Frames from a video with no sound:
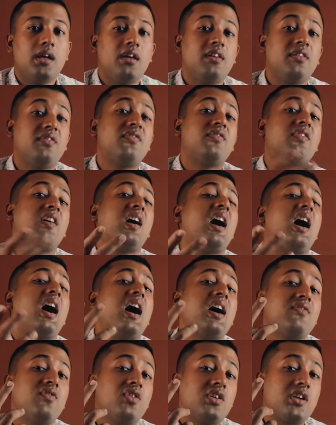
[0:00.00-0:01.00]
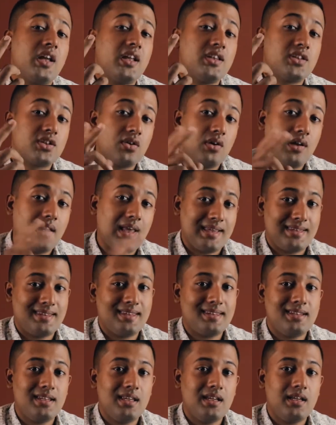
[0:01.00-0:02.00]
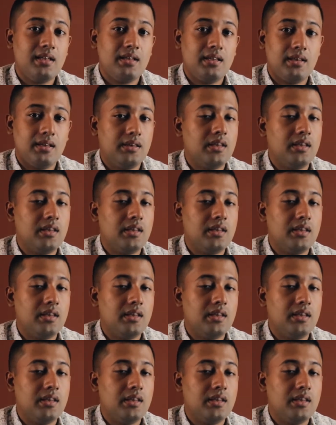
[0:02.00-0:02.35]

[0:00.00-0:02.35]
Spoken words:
if I were to install SSD,